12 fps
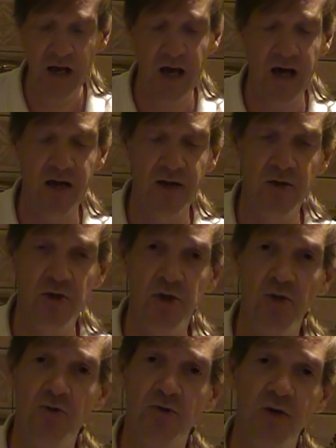and
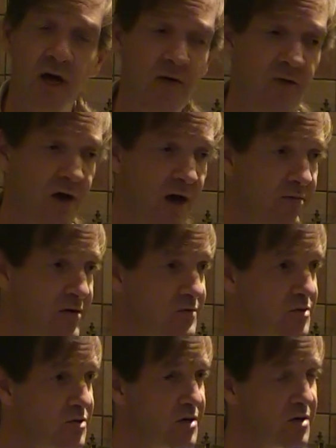children have a habit of
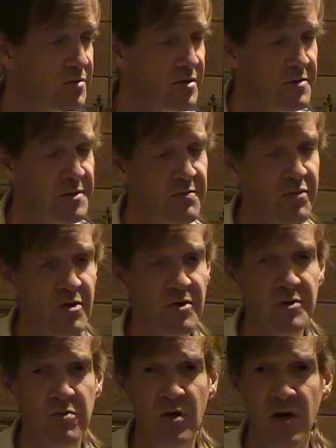doing a growth spurt
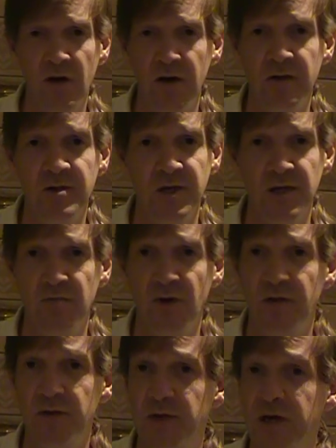where in 6
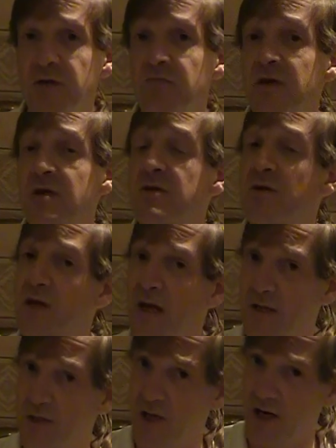months they can be into the
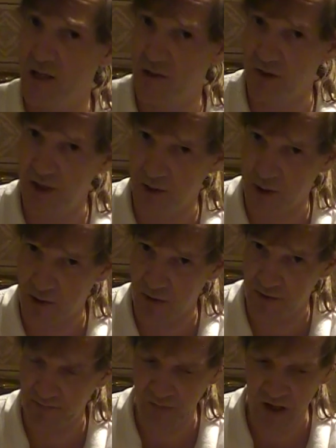next size of an instrument.
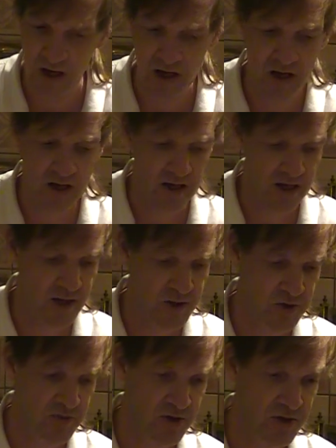
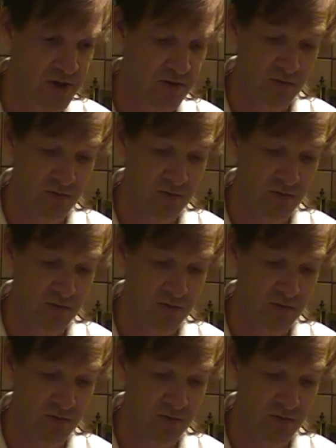Instruments,